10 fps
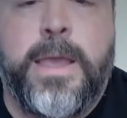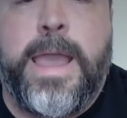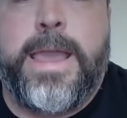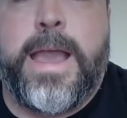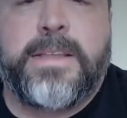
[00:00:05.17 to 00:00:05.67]

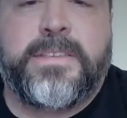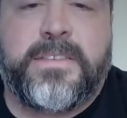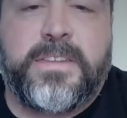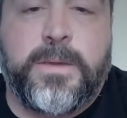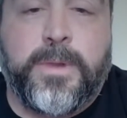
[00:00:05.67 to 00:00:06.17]
guys, it's
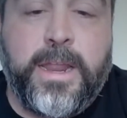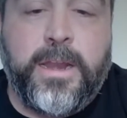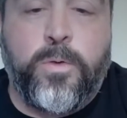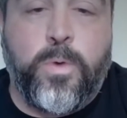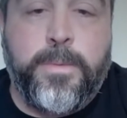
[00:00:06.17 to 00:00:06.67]
Tim
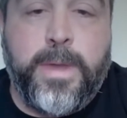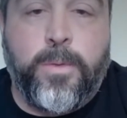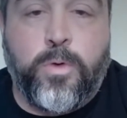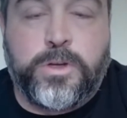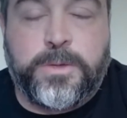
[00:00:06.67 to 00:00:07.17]
Langdon, One Man
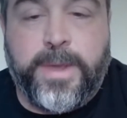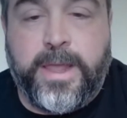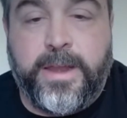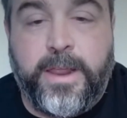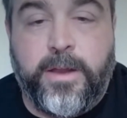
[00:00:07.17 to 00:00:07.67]
Worship
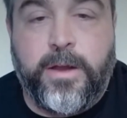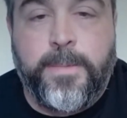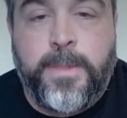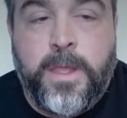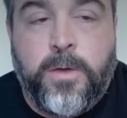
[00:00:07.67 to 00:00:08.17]
Band here.
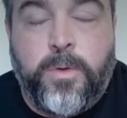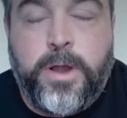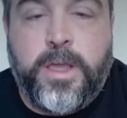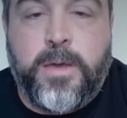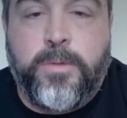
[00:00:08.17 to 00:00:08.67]
Wanted to
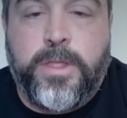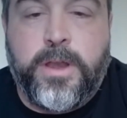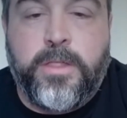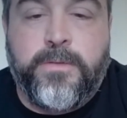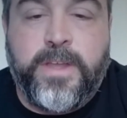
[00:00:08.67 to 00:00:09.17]
come with
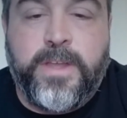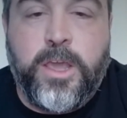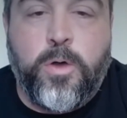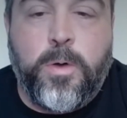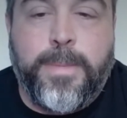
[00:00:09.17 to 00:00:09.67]
another
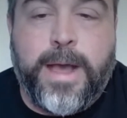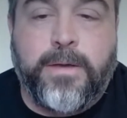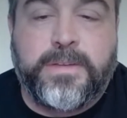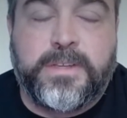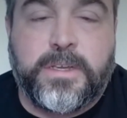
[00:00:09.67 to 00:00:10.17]
video
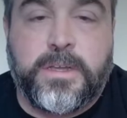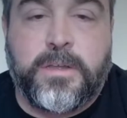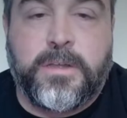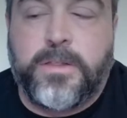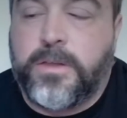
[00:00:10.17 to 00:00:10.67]
about
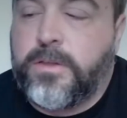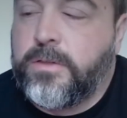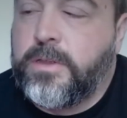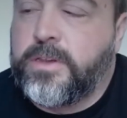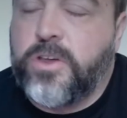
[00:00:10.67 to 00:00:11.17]
the
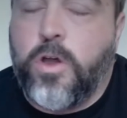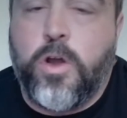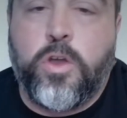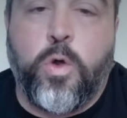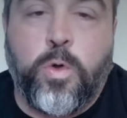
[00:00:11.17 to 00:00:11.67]
guitar
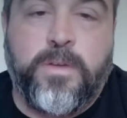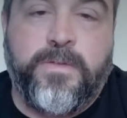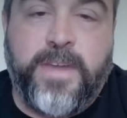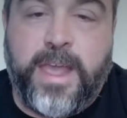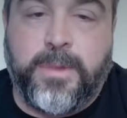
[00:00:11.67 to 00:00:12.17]
chord
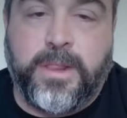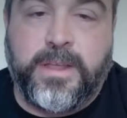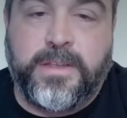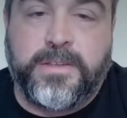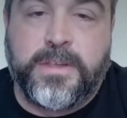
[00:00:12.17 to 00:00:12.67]

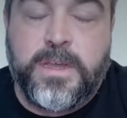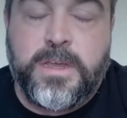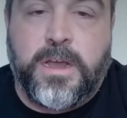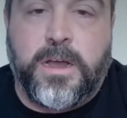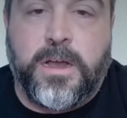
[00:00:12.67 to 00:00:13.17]
families
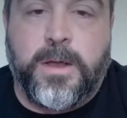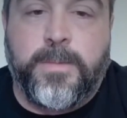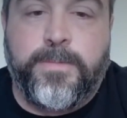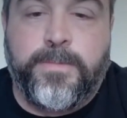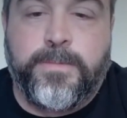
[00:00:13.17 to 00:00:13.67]

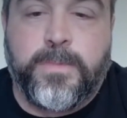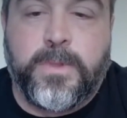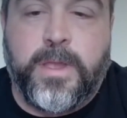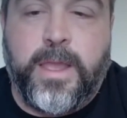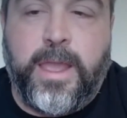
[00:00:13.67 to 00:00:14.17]
and
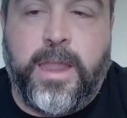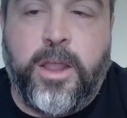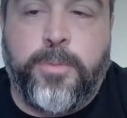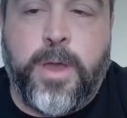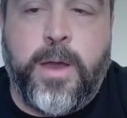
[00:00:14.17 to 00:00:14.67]

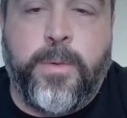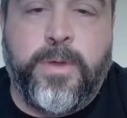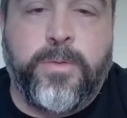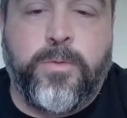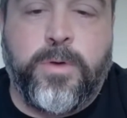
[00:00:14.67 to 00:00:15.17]
help you all out with
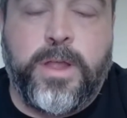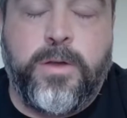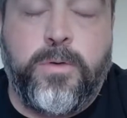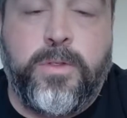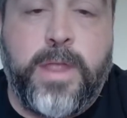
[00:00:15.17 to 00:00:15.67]

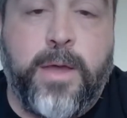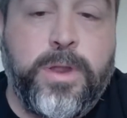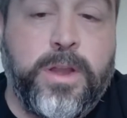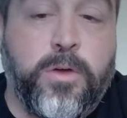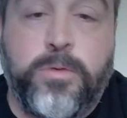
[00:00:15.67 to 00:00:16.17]
one that
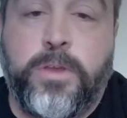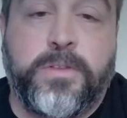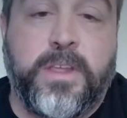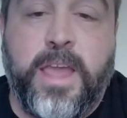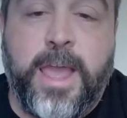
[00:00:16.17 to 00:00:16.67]
we don't use
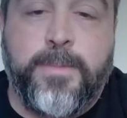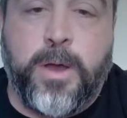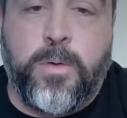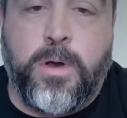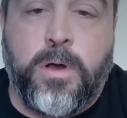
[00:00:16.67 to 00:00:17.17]
the
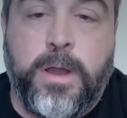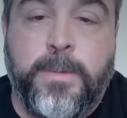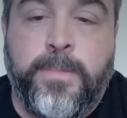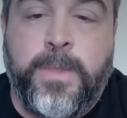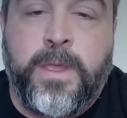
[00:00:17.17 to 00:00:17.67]
capo on,
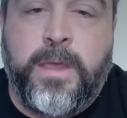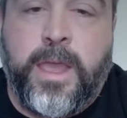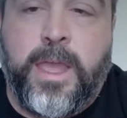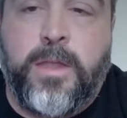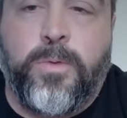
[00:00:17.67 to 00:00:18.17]

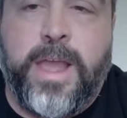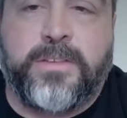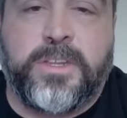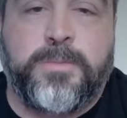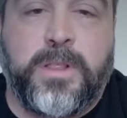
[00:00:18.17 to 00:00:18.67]
and we
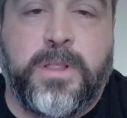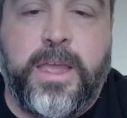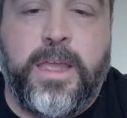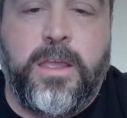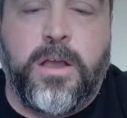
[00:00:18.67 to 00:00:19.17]
actually
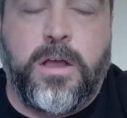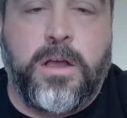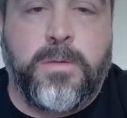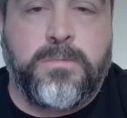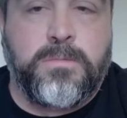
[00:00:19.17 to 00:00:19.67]
play
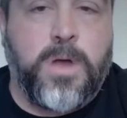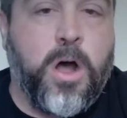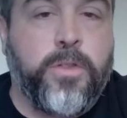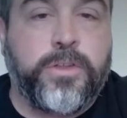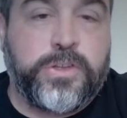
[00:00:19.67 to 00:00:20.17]

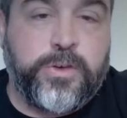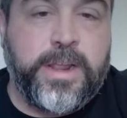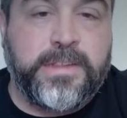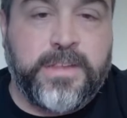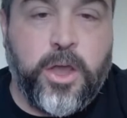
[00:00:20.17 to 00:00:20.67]
all the
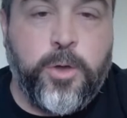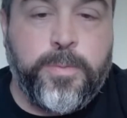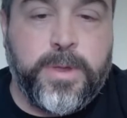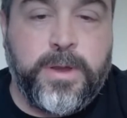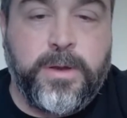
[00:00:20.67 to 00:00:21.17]
strings open